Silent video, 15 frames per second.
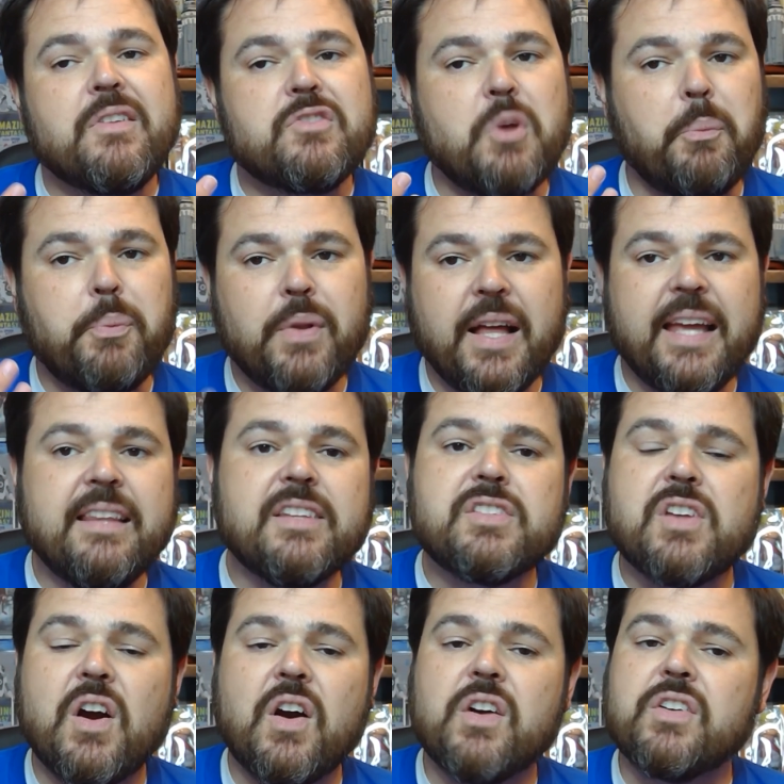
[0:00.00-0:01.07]
So playing this
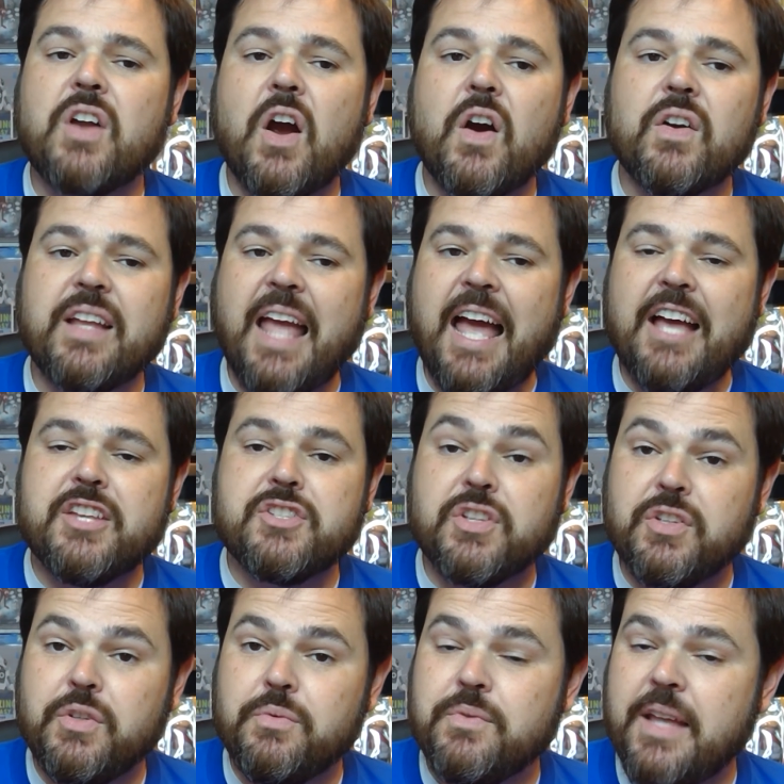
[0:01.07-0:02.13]
card already
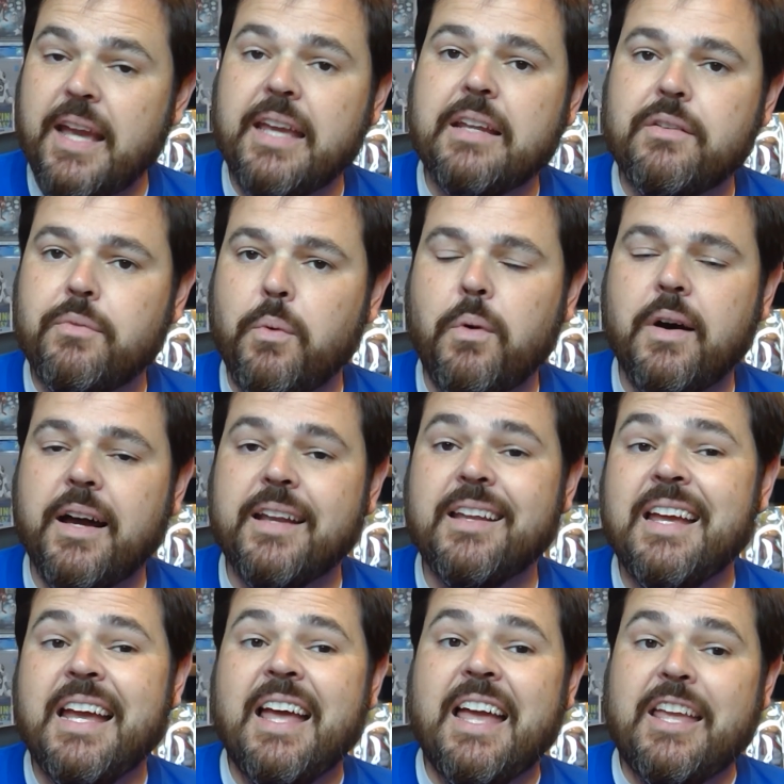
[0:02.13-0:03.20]
has you
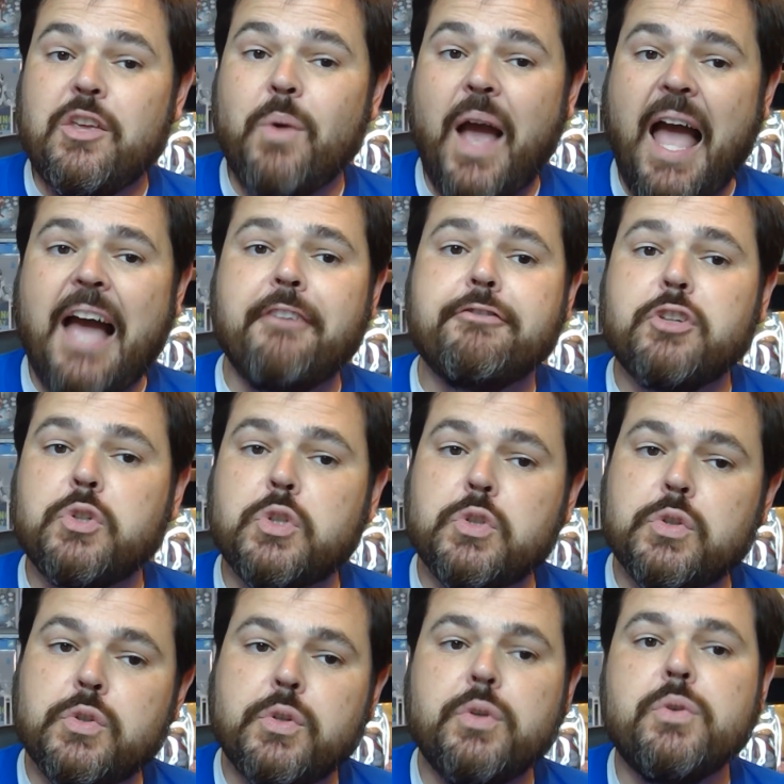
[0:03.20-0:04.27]
-1. You have to
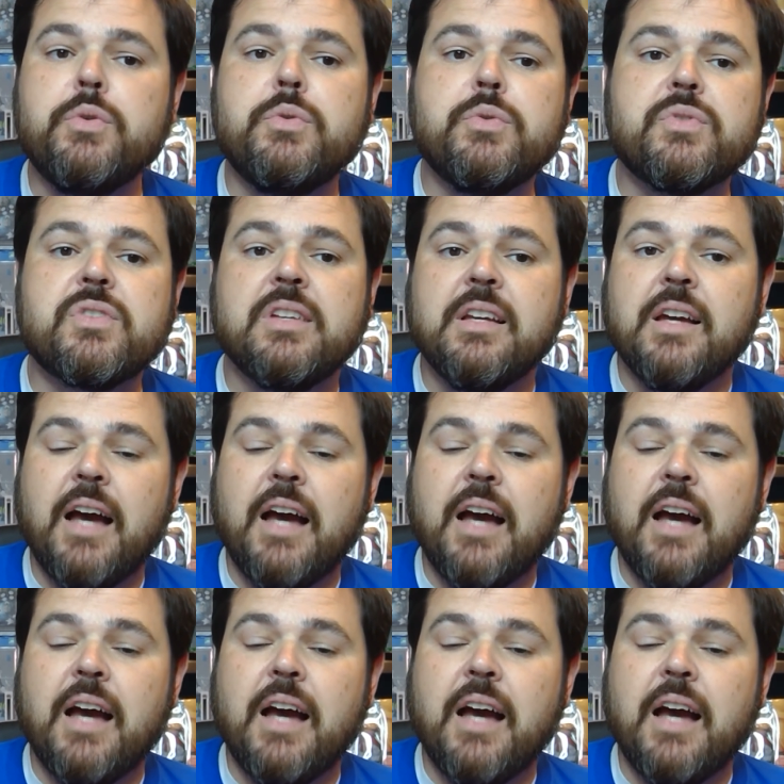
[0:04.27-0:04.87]
lose